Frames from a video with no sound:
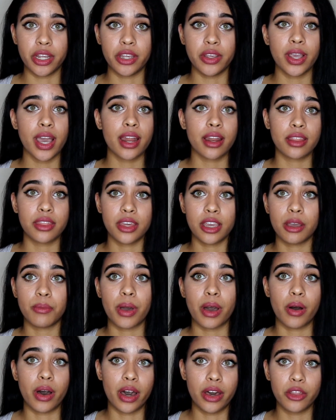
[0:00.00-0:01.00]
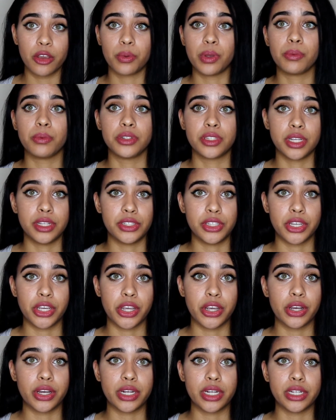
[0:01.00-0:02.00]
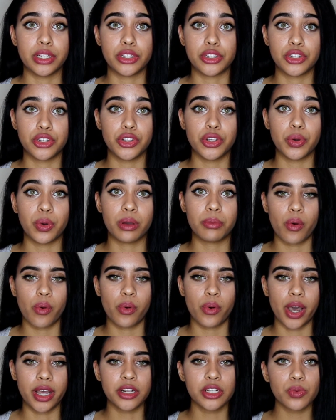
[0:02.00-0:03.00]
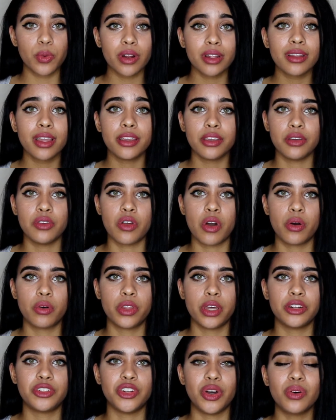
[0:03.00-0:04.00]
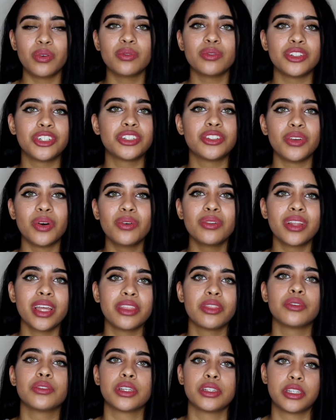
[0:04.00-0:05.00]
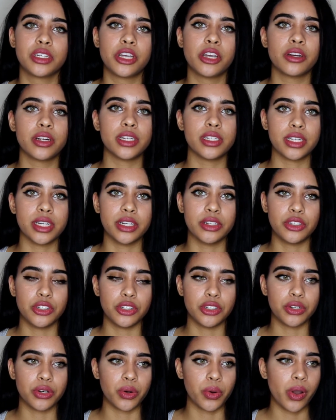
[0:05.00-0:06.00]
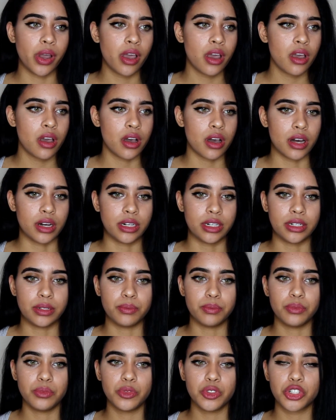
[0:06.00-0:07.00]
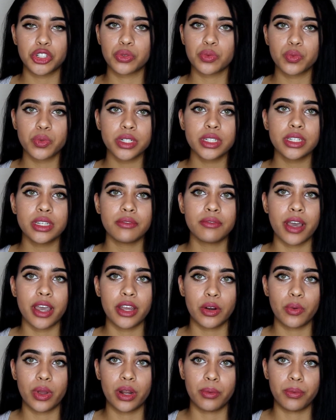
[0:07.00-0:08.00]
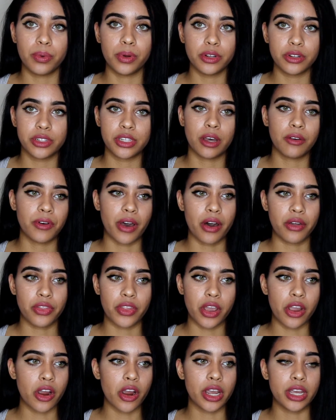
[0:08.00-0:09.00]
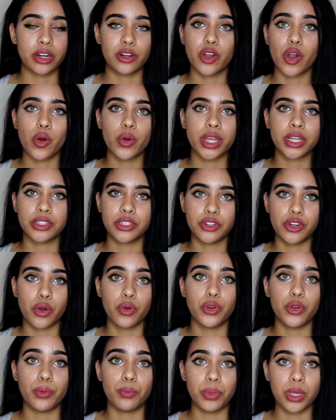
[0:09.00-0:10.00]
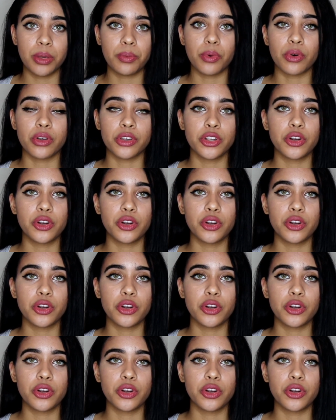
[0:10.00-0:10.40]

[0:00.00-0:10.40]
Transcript: You got to think about other people's insecurities too. So I just want to let you know that don't let those insecurities get to you. Just really find a way to put yourself out there and go get to know new people.